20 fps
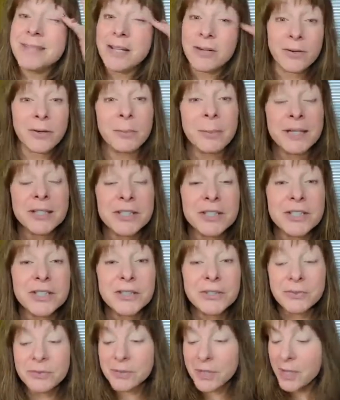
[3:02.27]
I don't know about
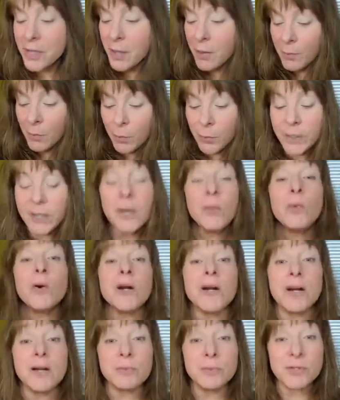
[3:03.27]
you, but we're going to
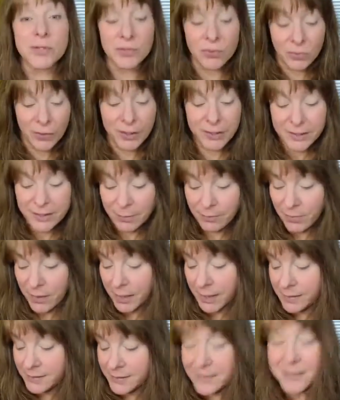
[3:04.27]
work on restoring some
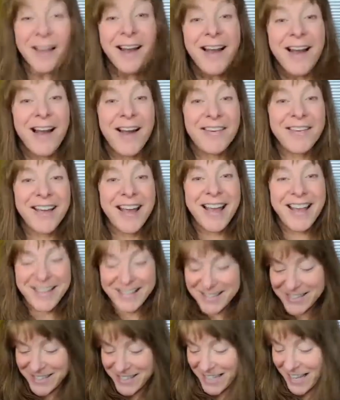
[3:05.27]
things. Okay,
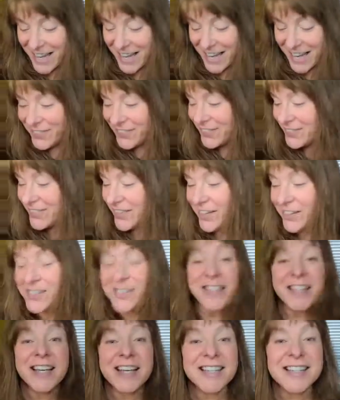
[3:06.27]
so
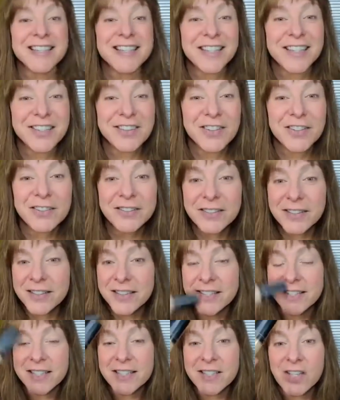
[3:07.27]
there's the concealer.
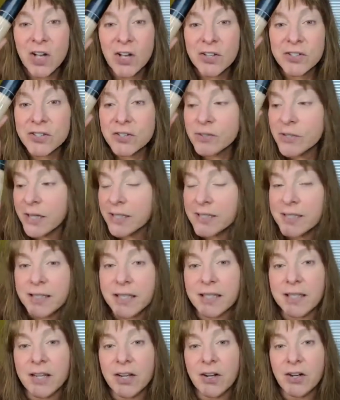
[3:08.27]
This has also got
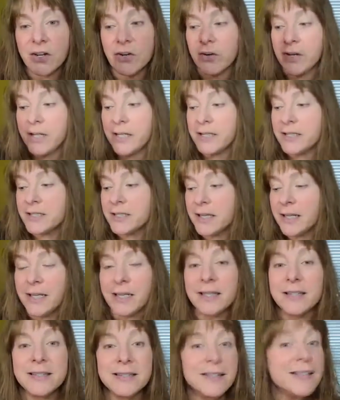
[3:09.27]
skincare ingredients in
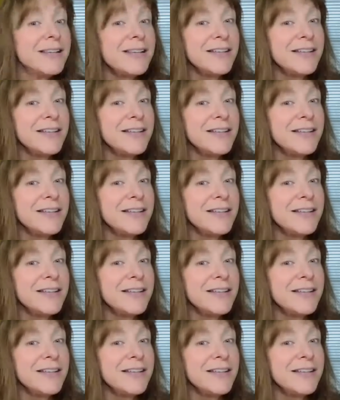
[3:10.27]
it.